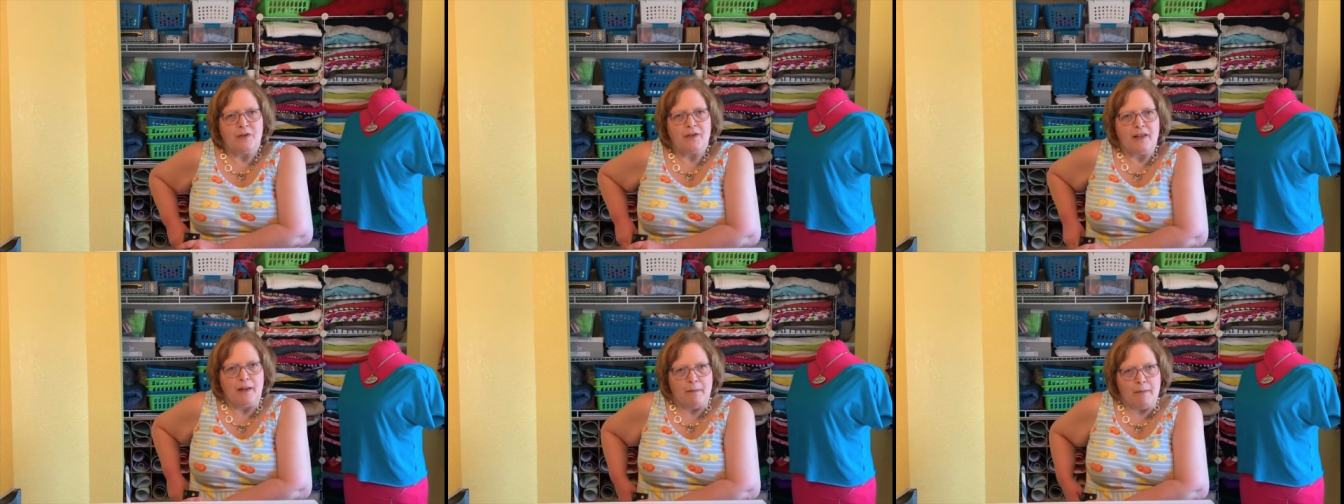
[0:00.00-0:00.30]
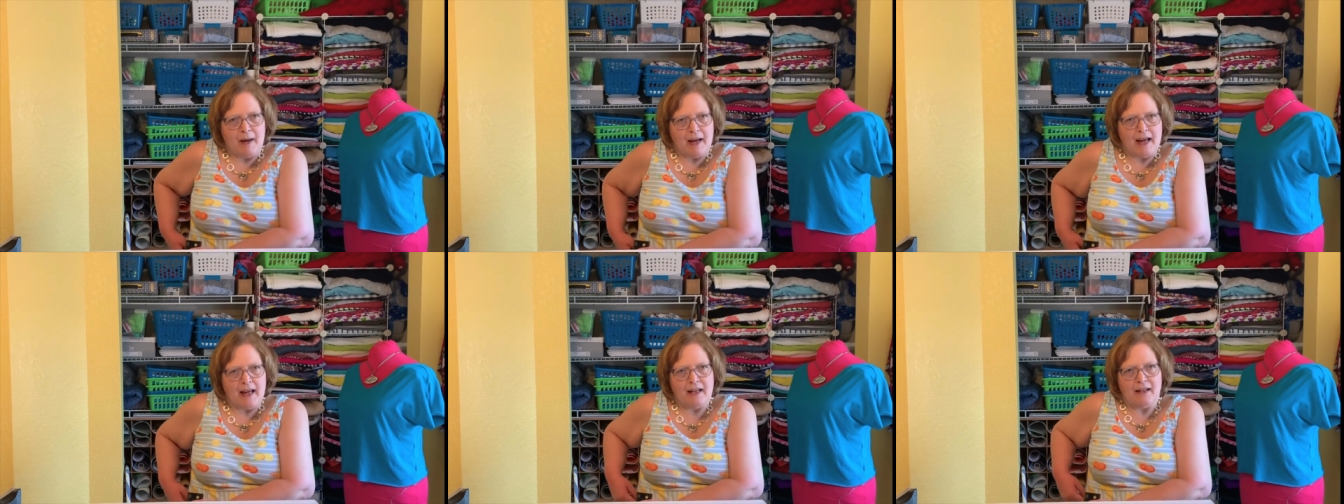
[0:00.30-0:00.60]
the
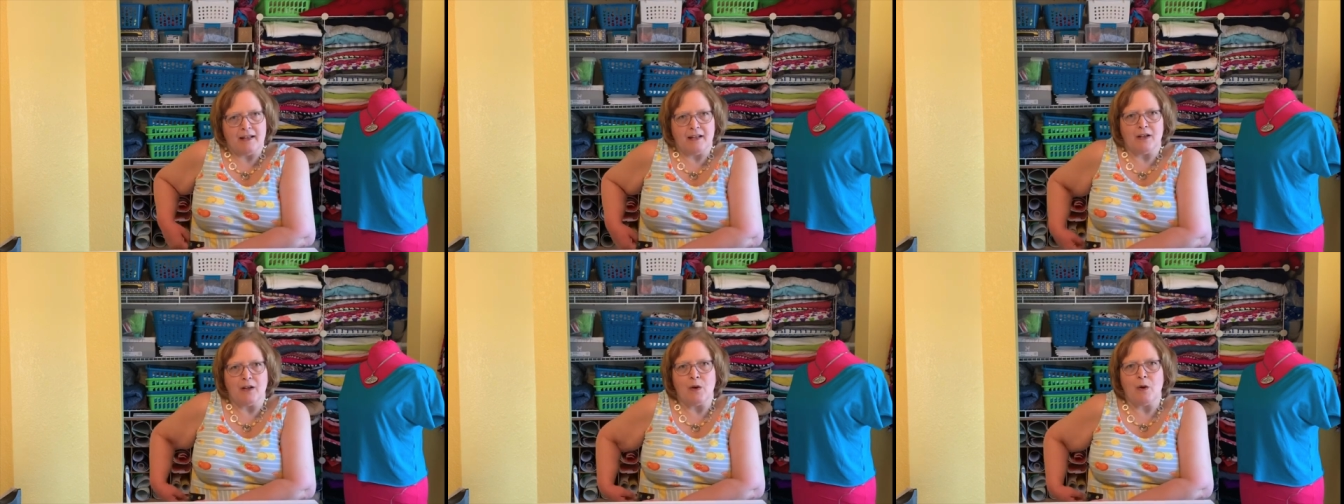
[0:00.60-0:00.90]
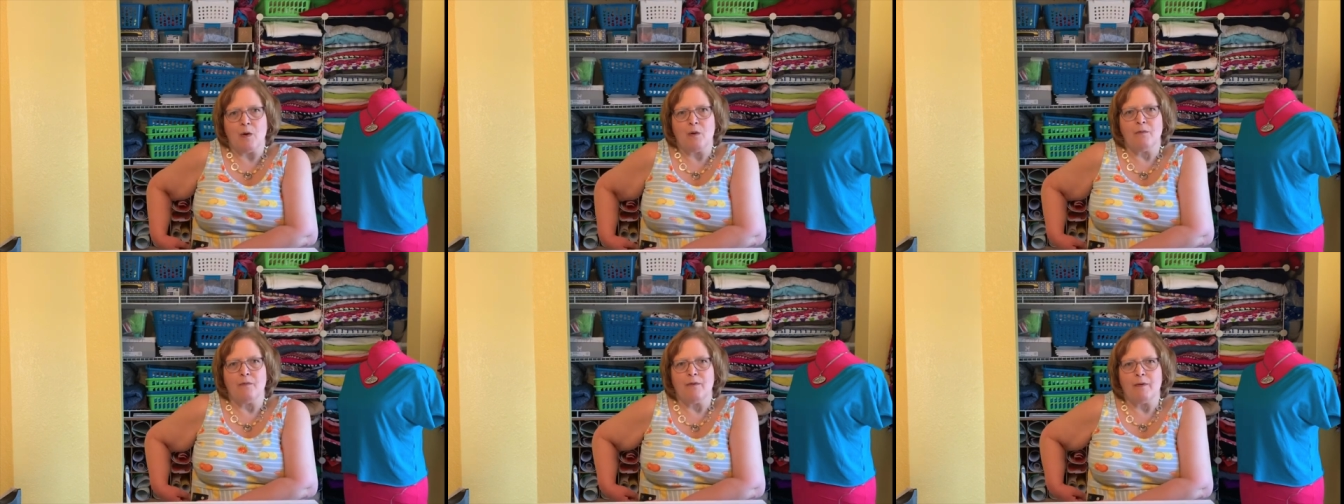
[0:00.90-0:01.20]
band and
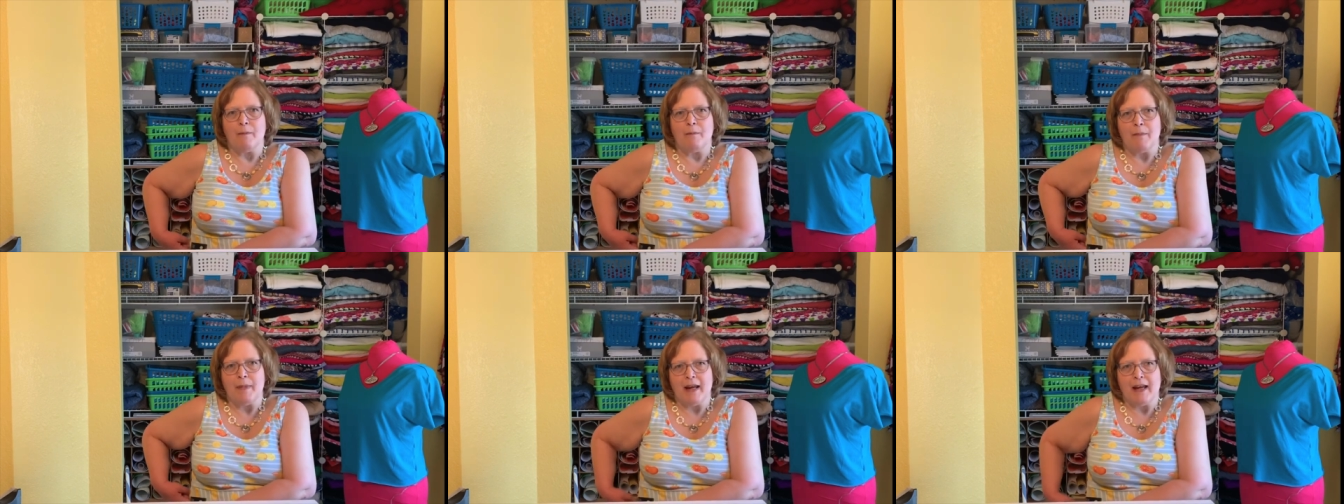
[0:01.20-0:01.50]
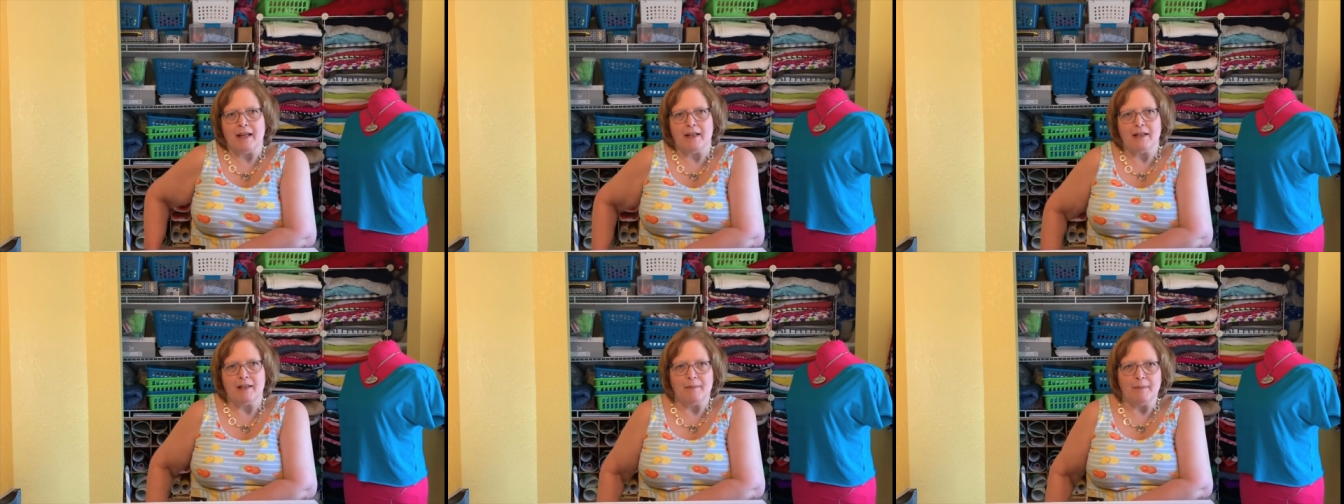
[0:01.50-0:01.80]
go from
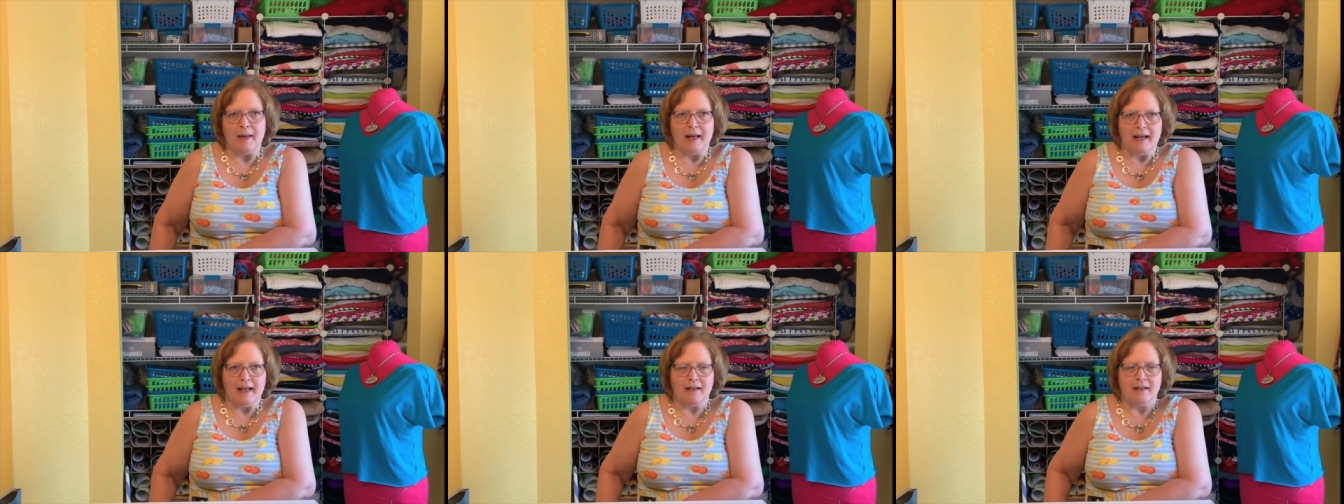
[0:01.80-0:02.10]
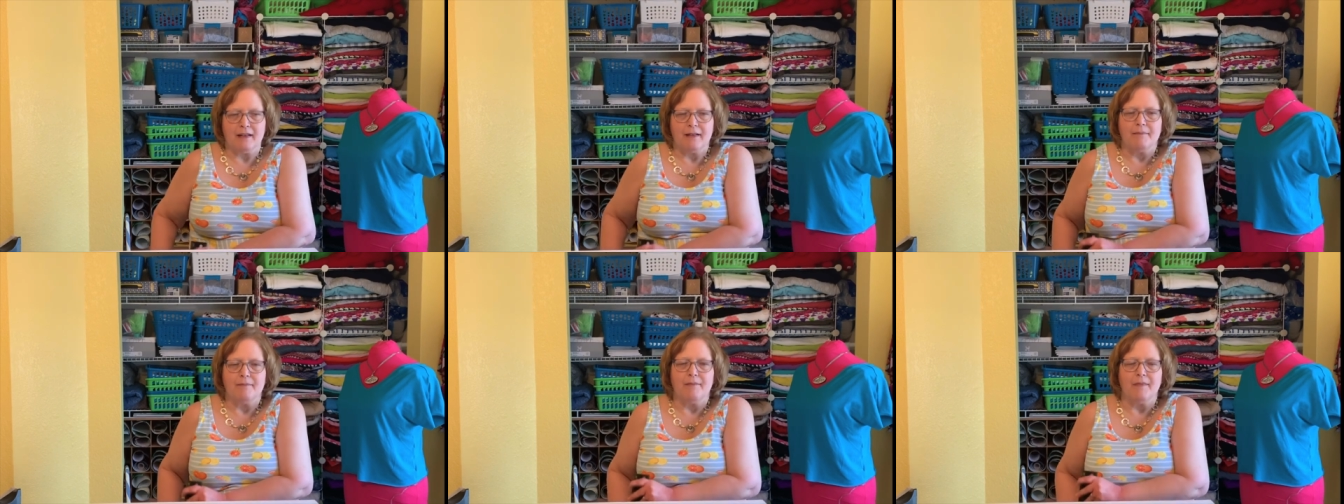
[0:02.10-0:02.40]
band to
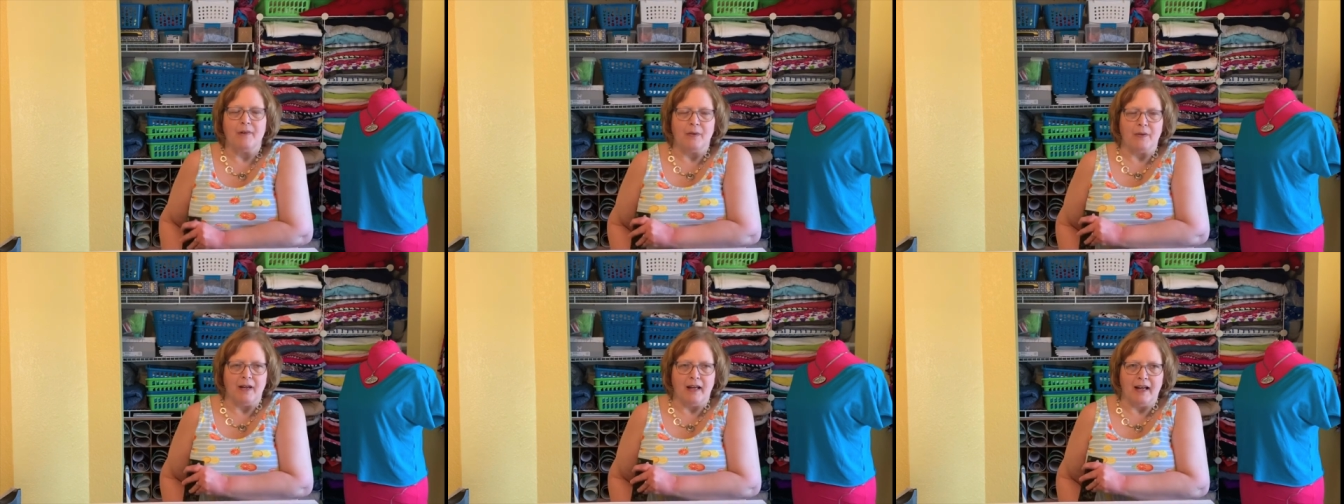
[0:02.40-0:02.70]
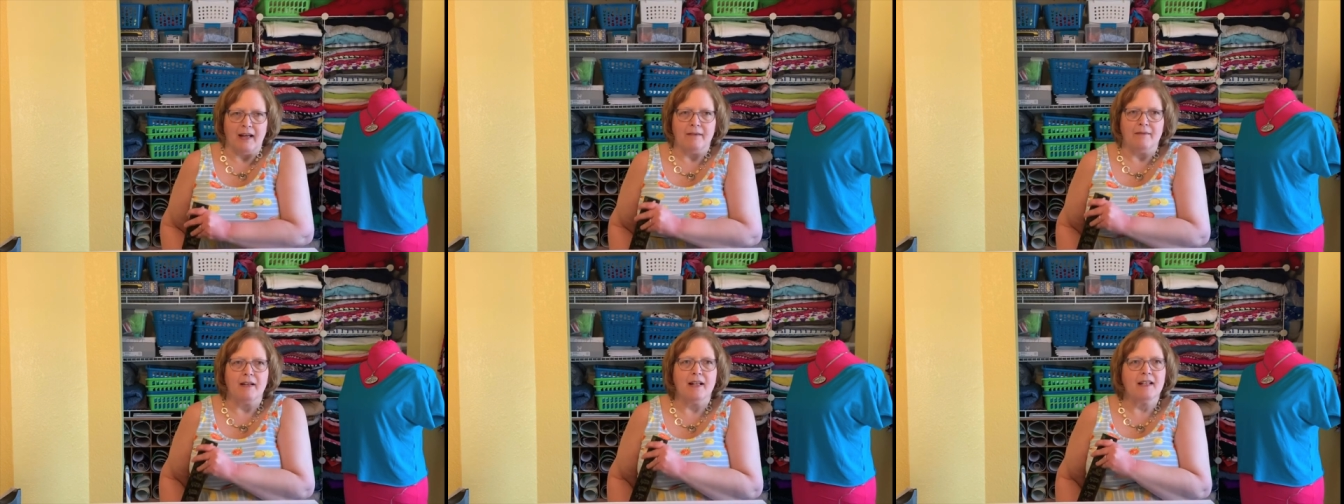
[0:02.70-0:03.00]
band.
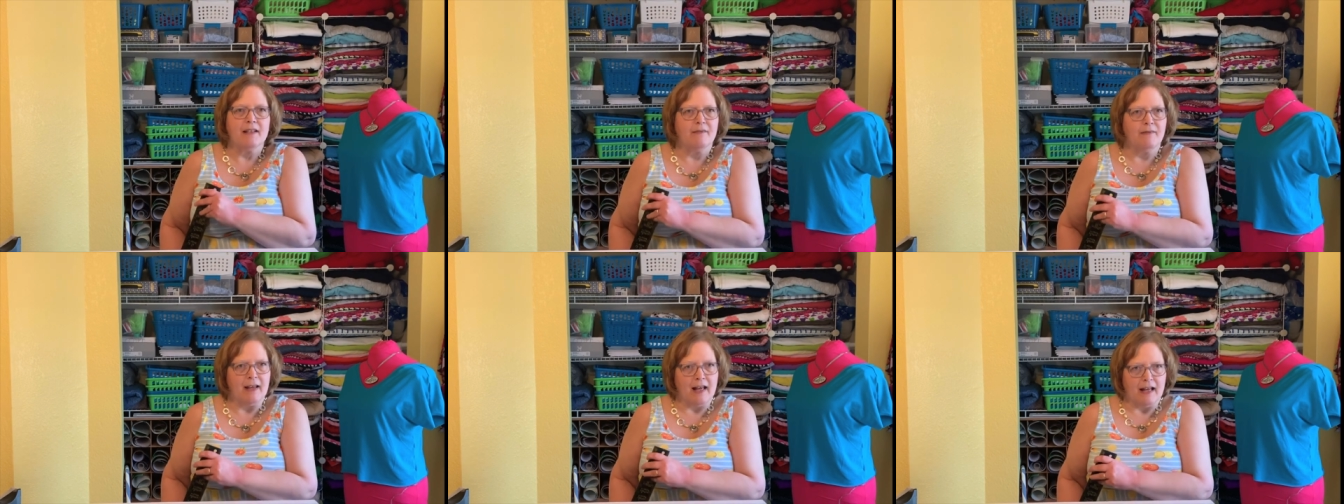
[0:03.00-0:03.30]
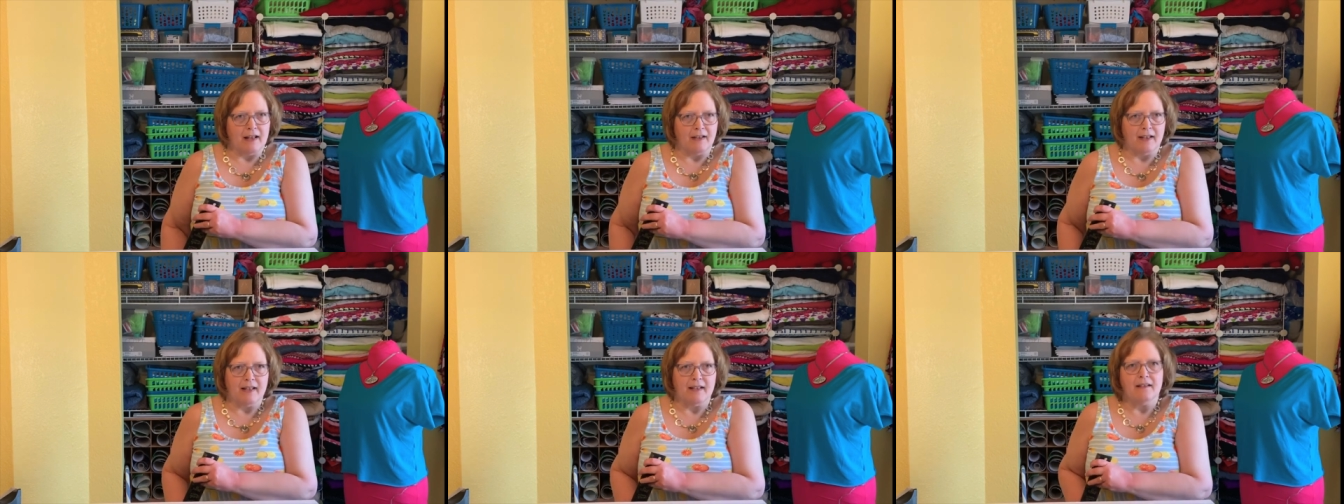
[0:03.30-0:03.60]
Okay, it's
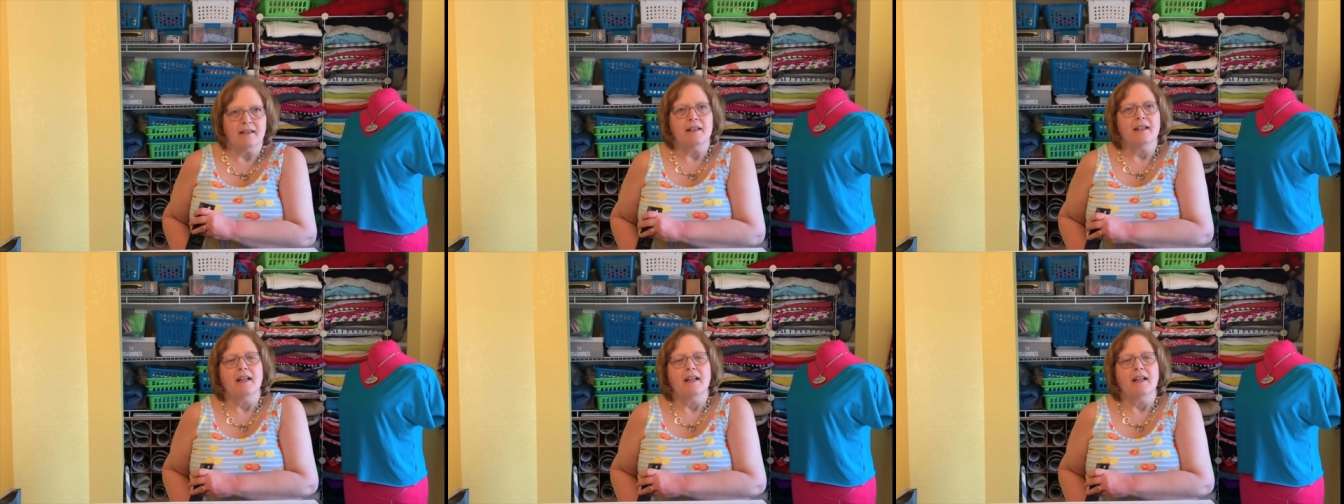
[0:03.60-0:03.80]
valid.